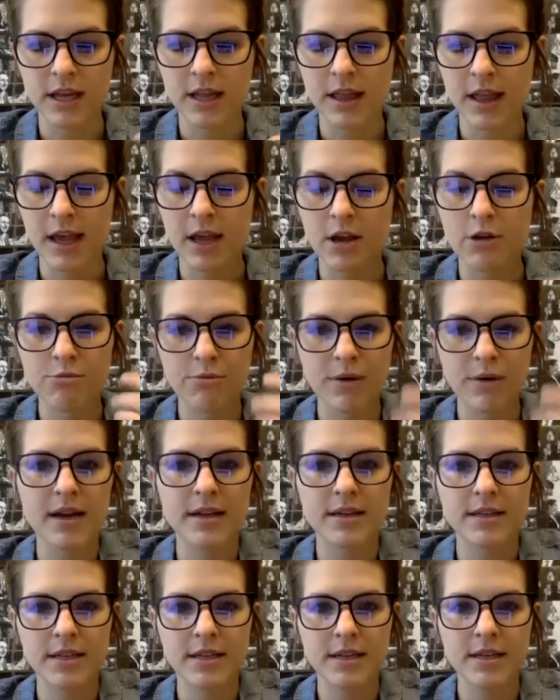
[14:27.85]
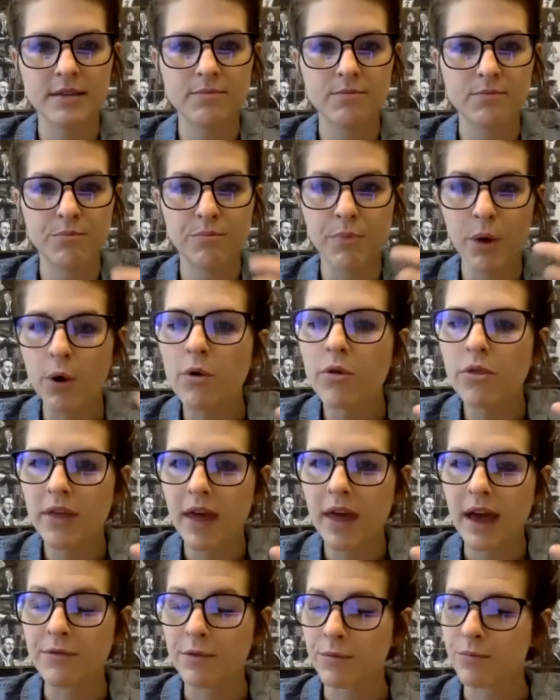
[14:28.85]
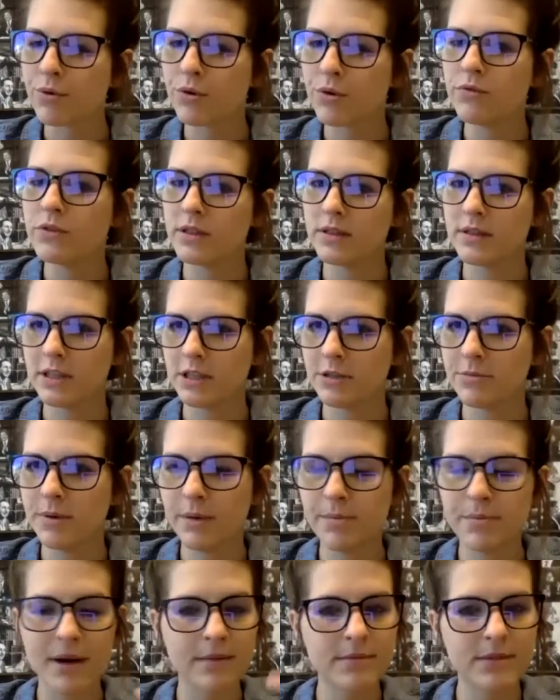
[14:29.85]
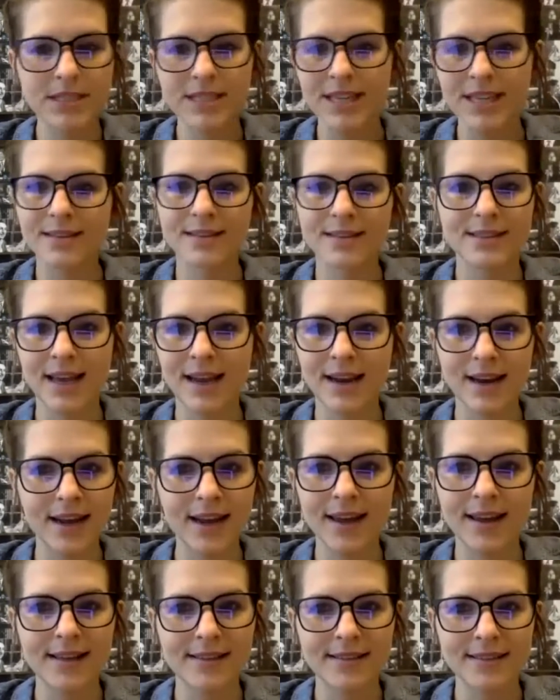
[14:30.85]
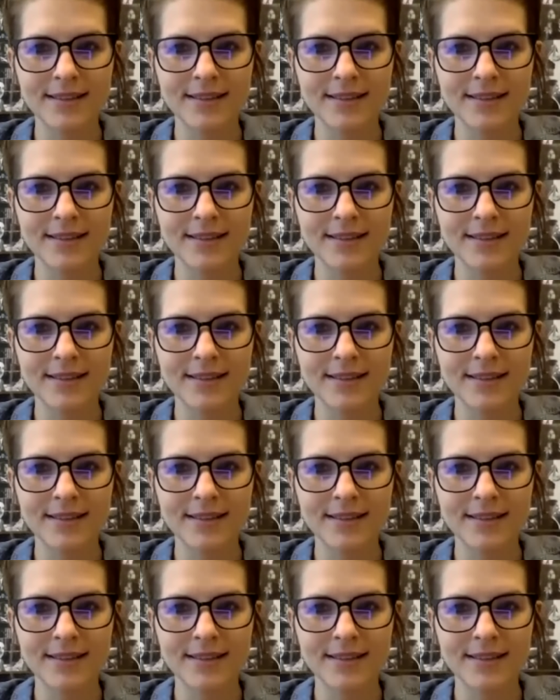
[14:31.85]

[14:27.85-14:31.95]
And like, granted, both have improved a little bit, but I'm just like, this ain't it.